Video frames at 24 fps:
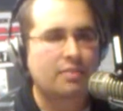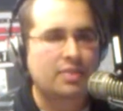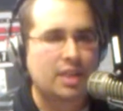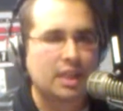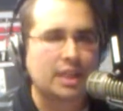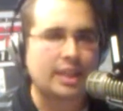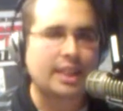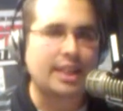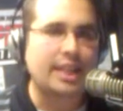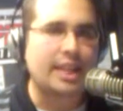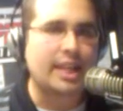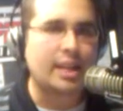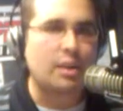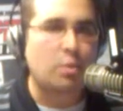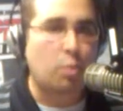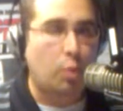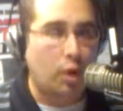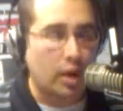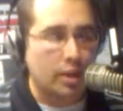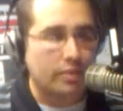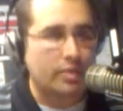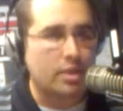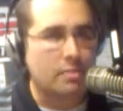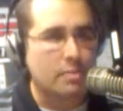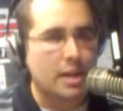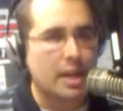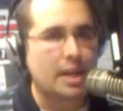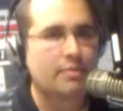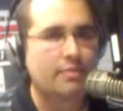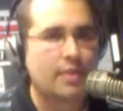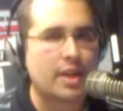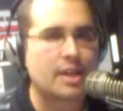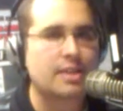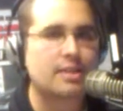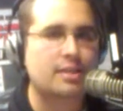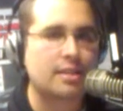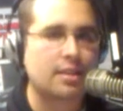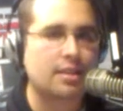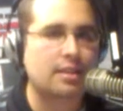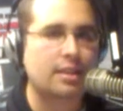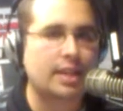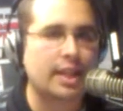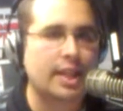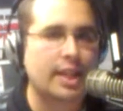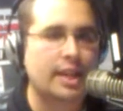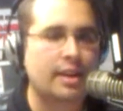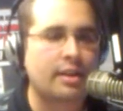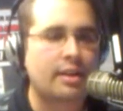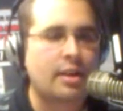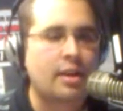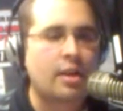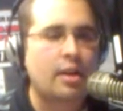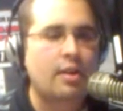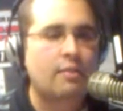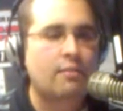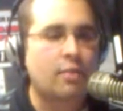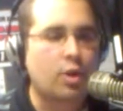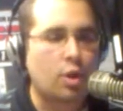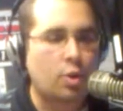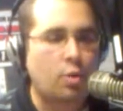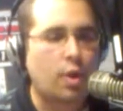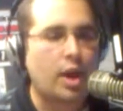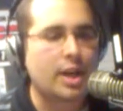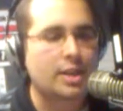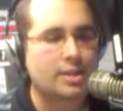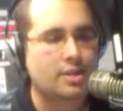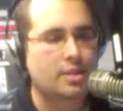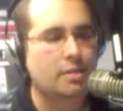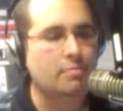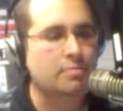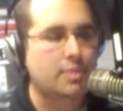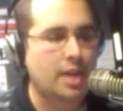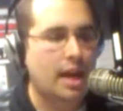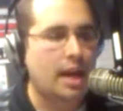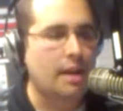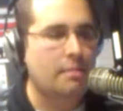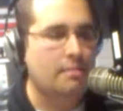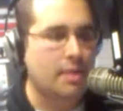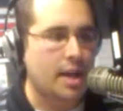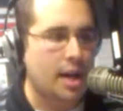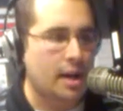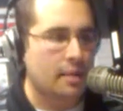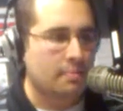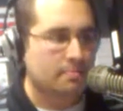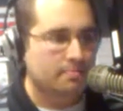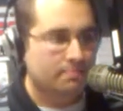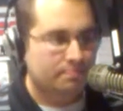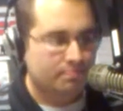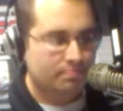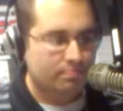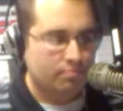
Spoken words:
of the league, one of the many faces of the league, for quite some time now.